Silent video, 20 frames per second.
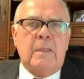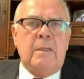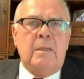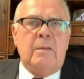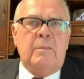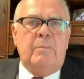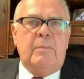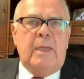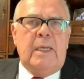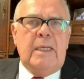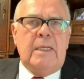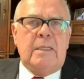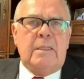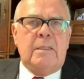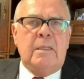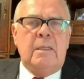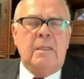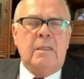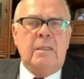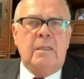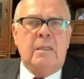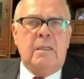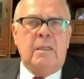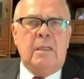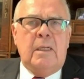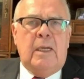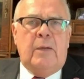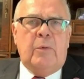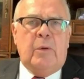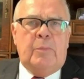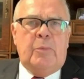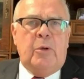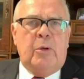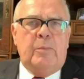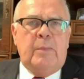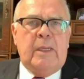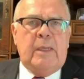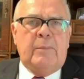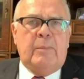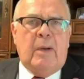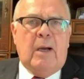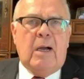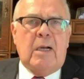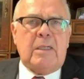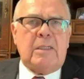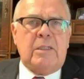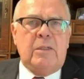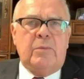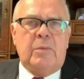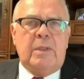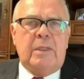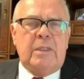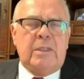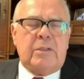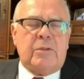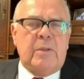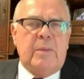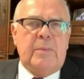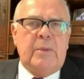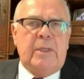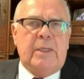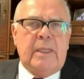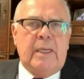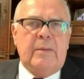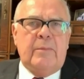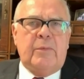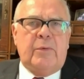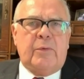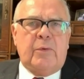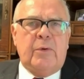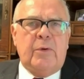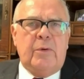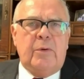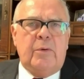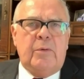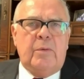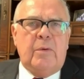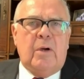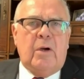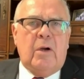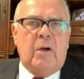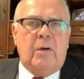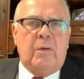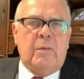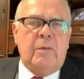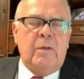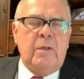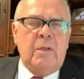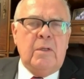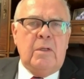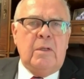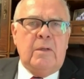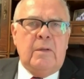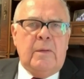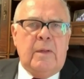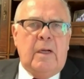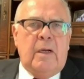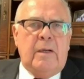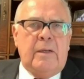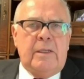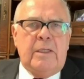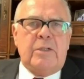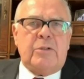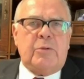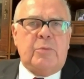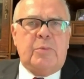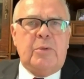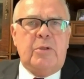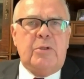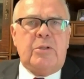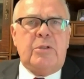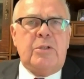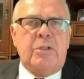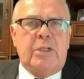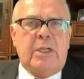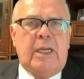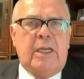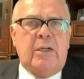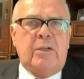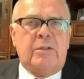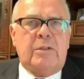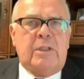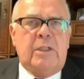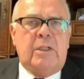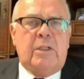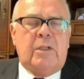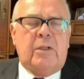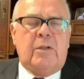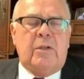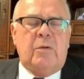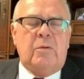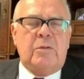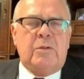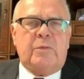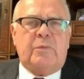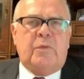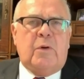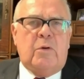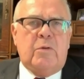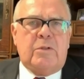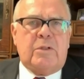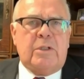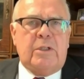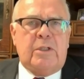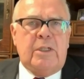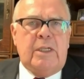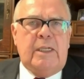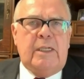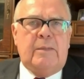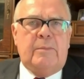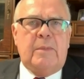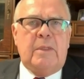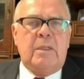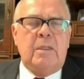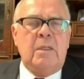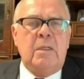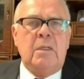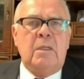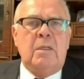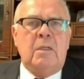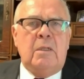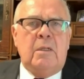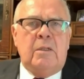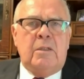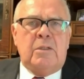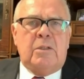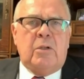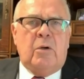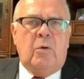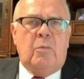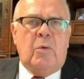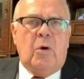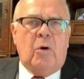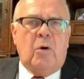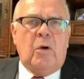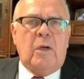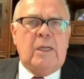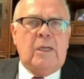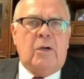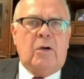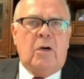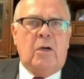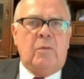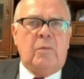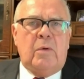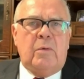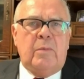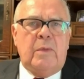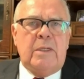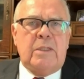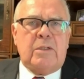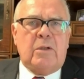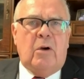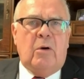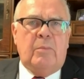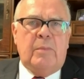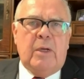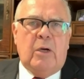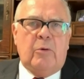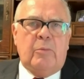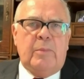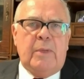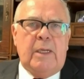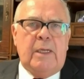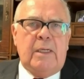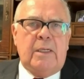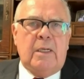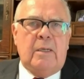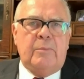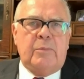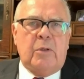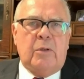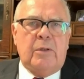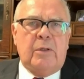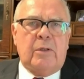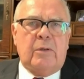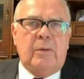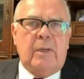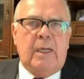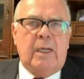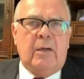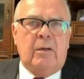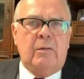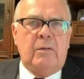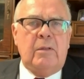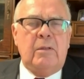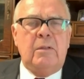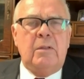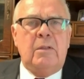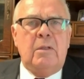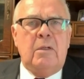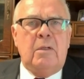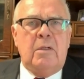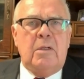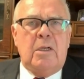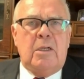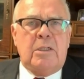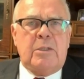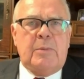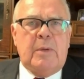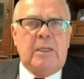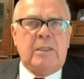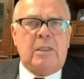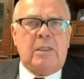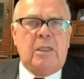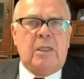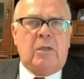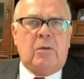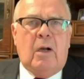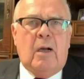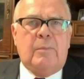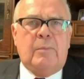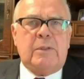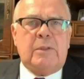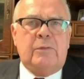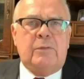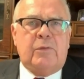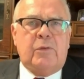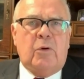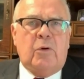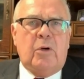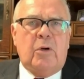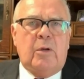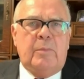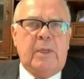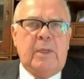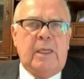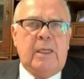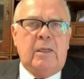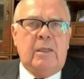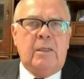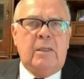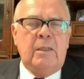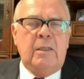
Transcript: meat, and we put them in a box and we distribute them through our distribution channels into those folks that need them. And so early on, when we saw milk being dumped on the ground, especially crops in Florida being